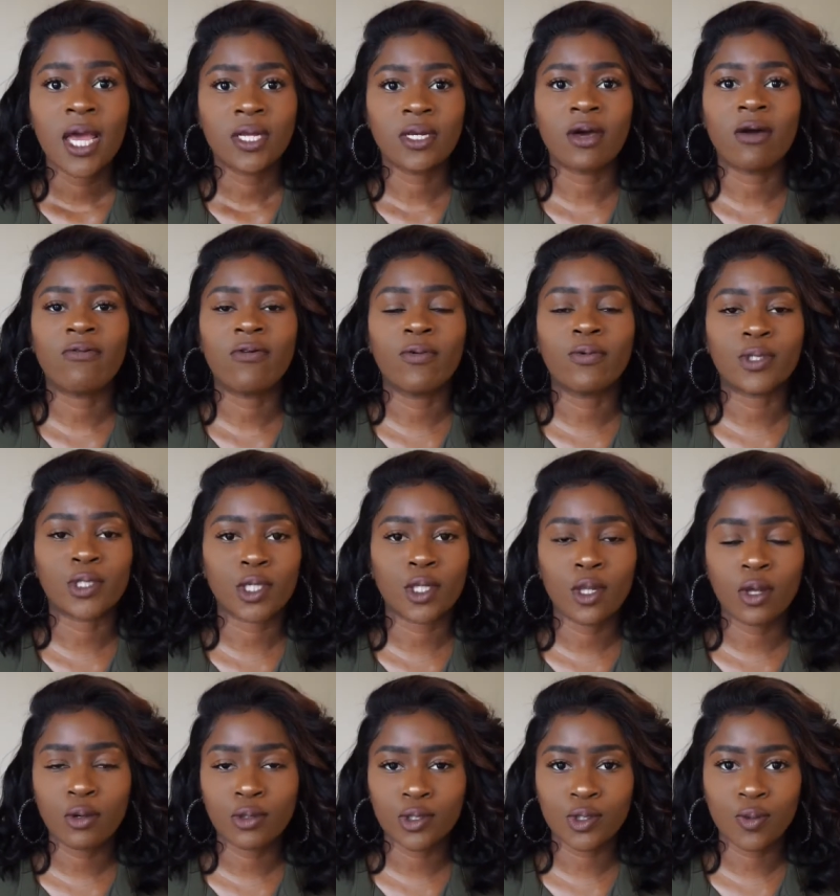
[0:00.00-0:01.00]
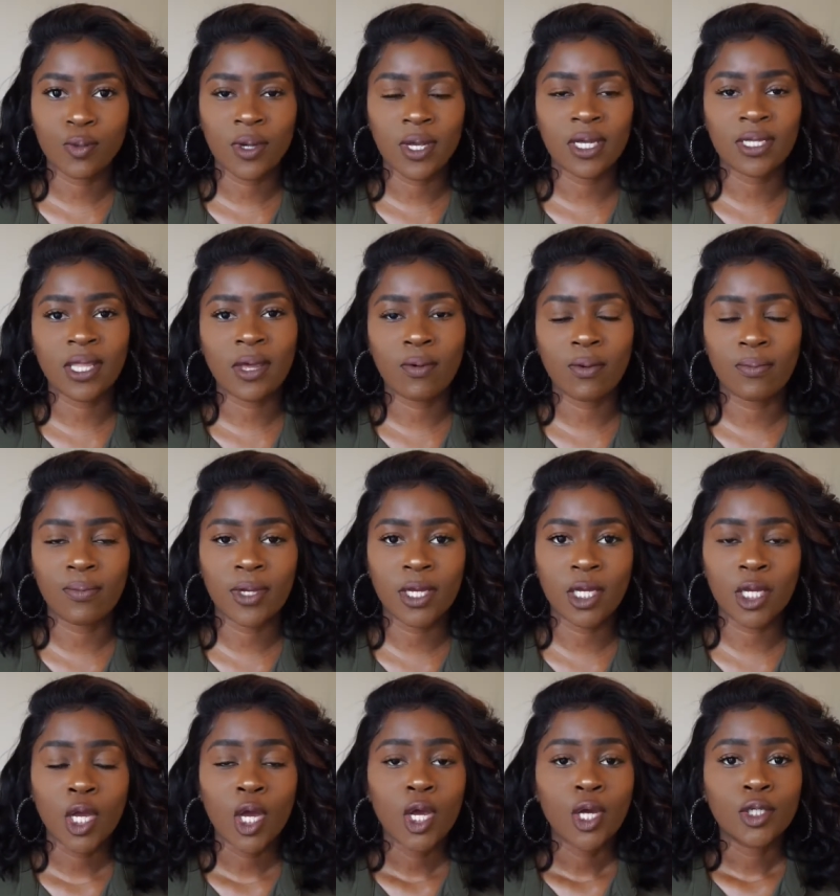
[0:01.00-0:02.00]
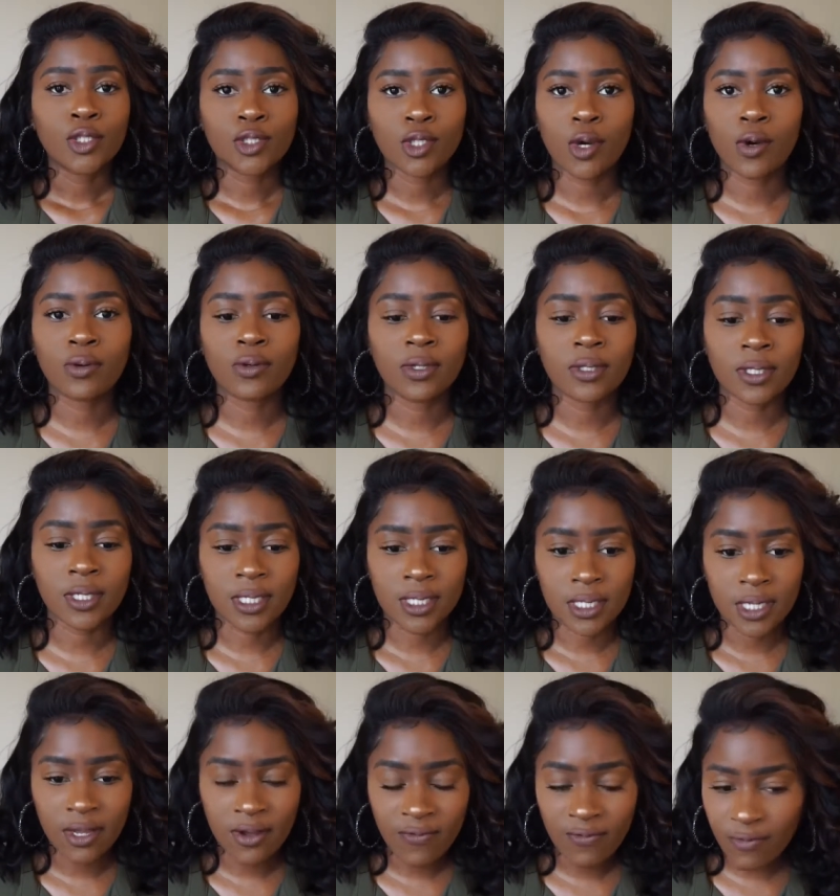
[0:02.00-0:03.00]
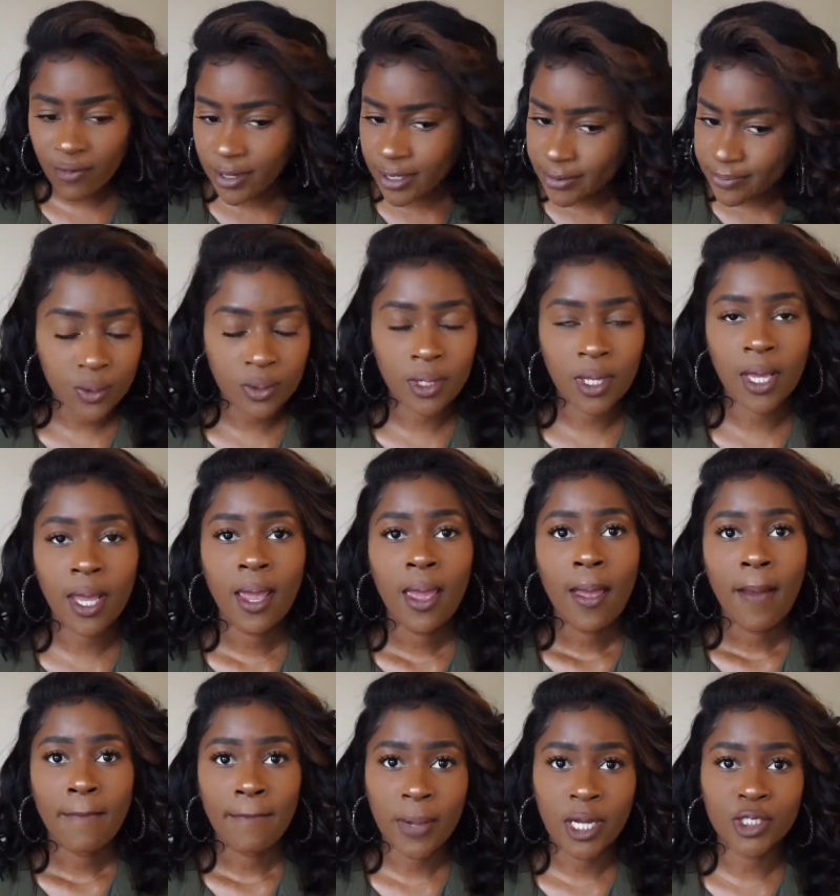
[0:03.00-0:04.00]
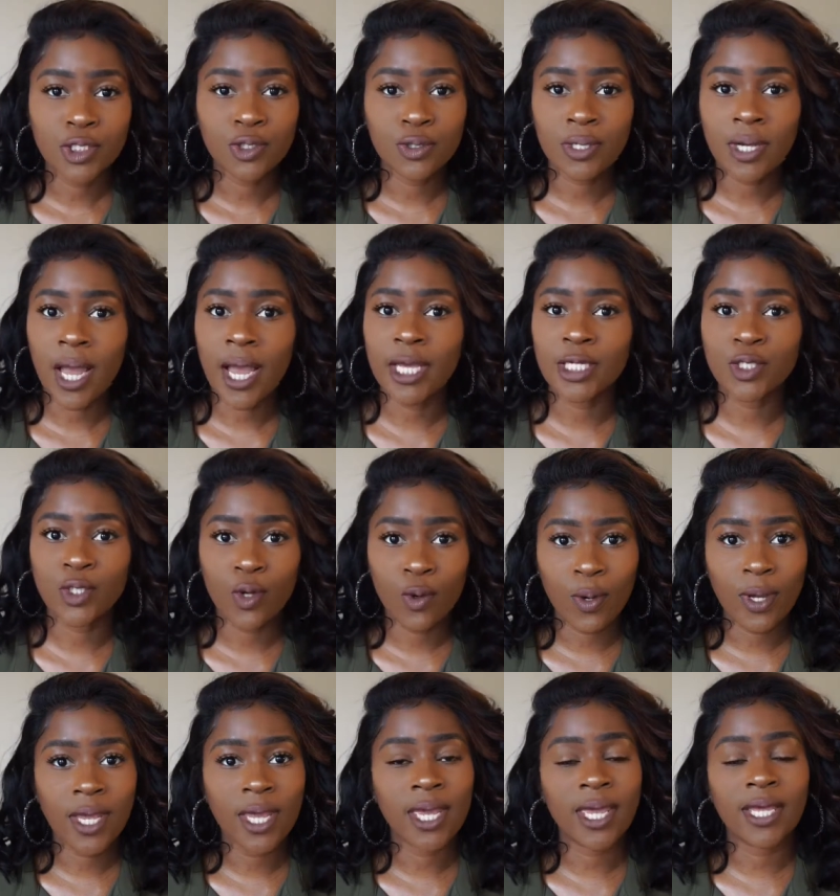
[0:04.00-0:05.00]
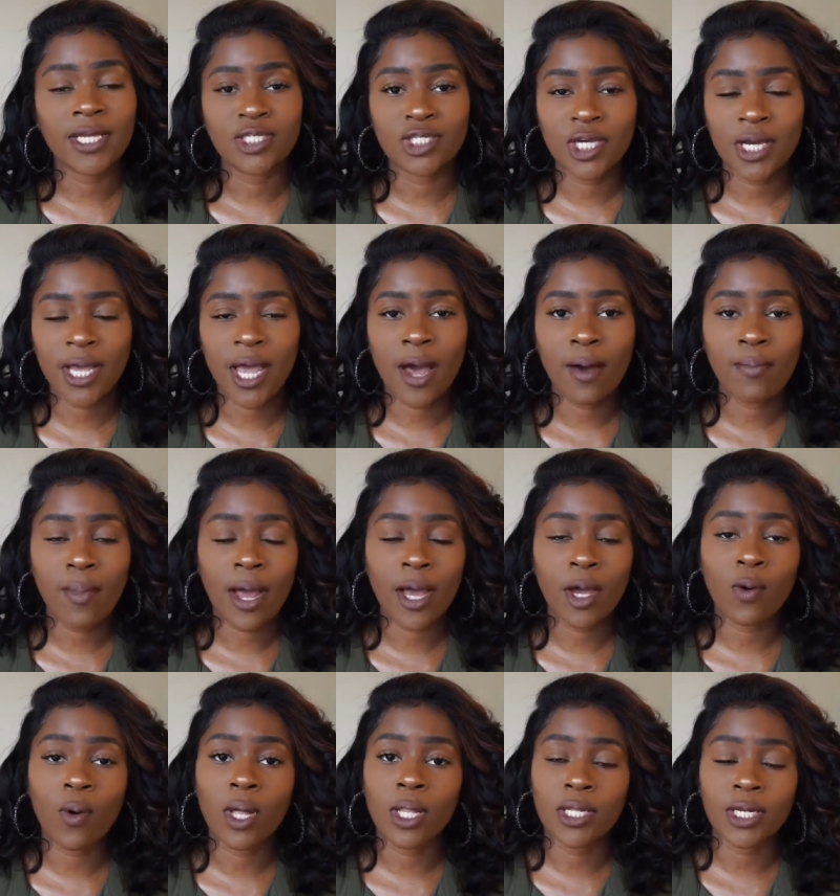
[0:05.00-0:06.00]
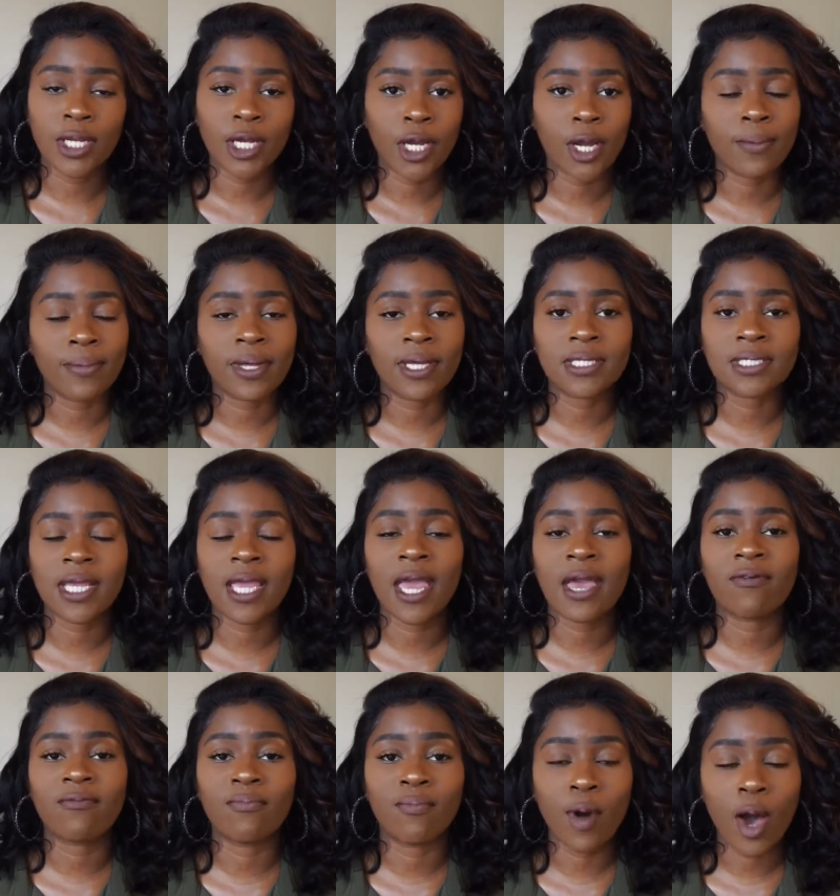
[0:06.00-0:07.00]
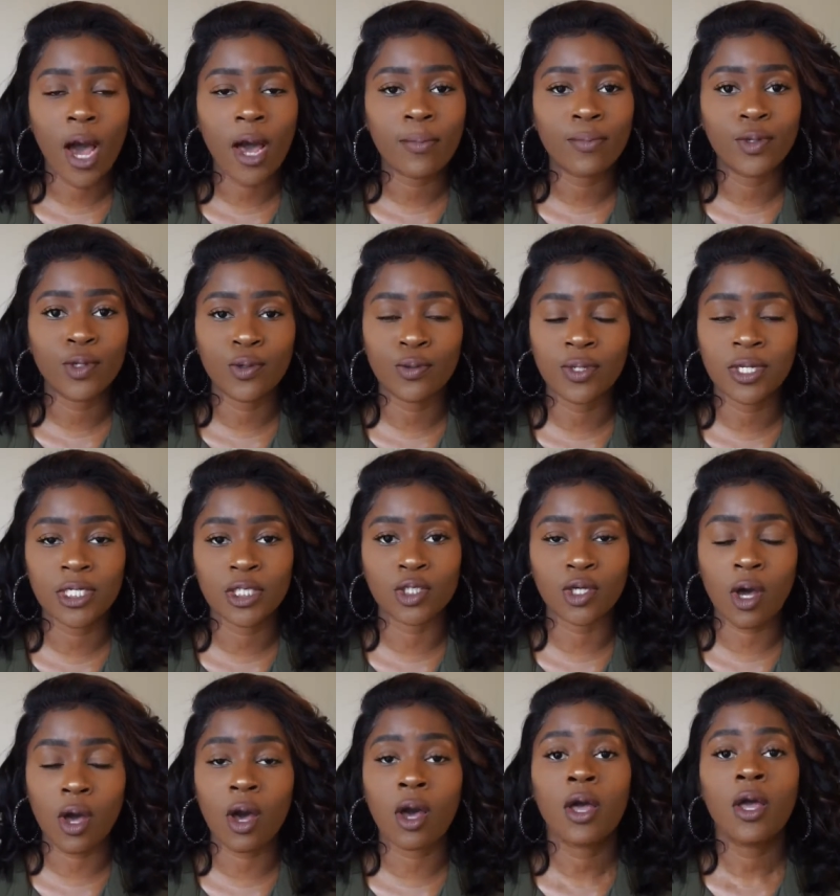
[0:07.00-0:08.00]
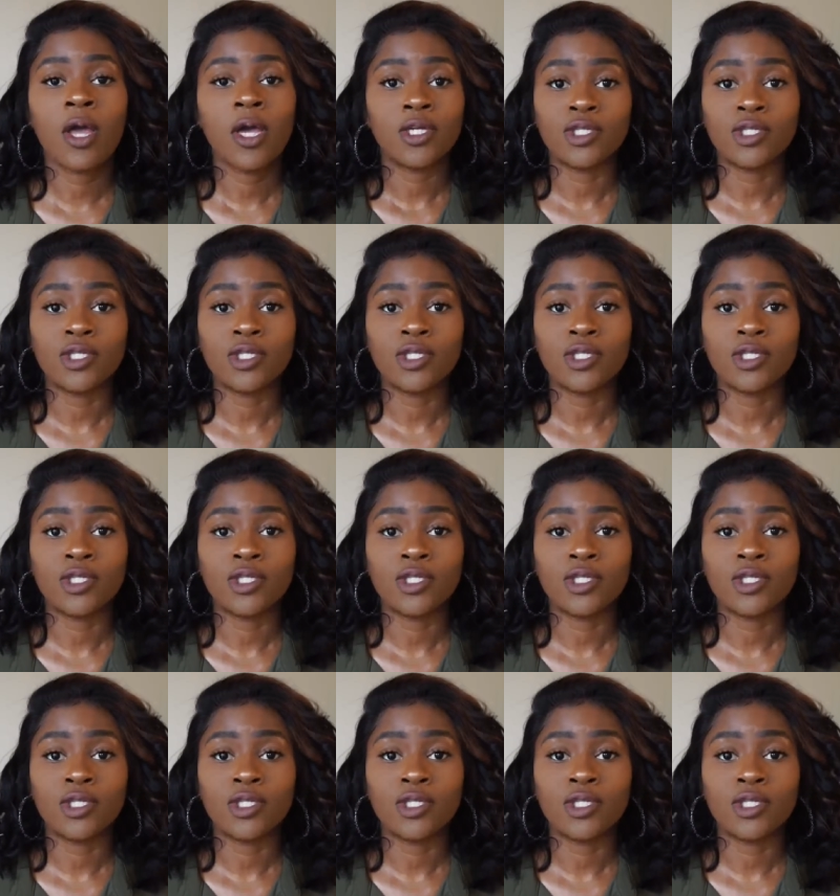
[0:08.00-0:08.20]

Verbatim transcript: Now if it was a closure wig, that would be totally different. And then make sure you guys go ahead and check out My Quality Hair, because they have bomb units, y'all.